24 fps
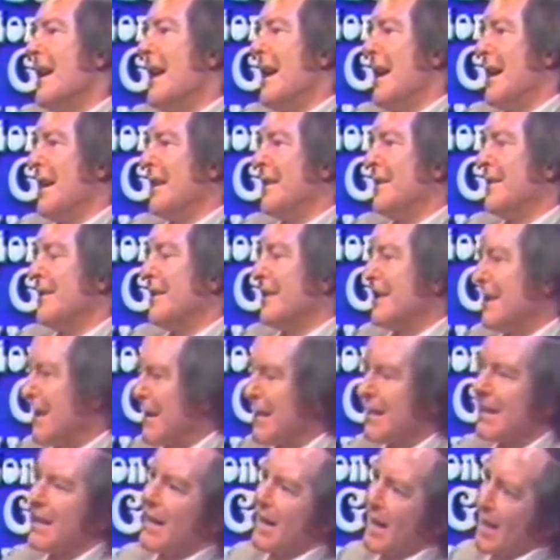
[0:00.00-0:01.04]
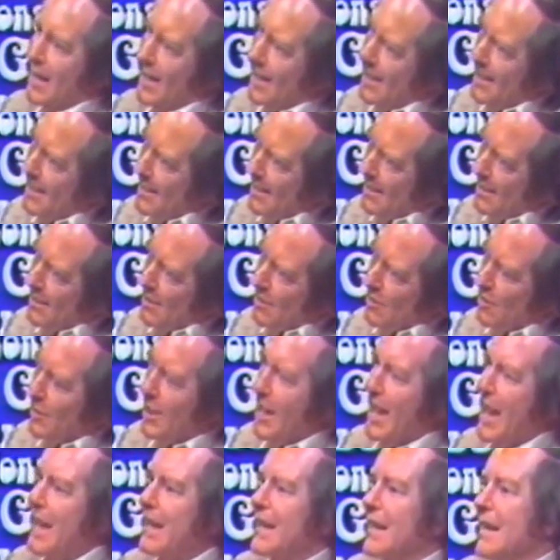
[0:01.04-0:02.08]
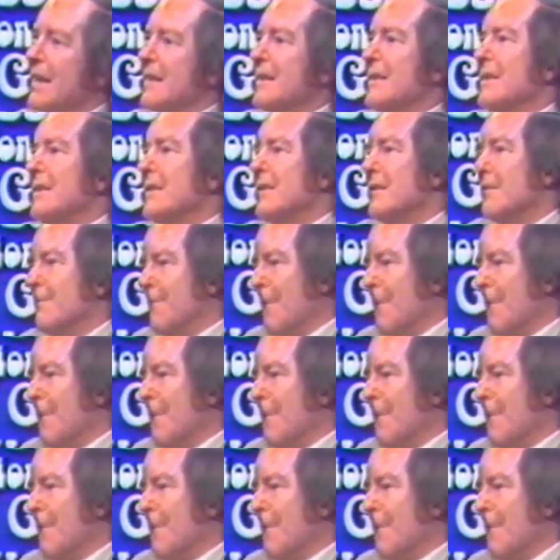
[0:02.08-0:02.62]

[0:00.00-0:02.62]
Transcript: And yet, you can get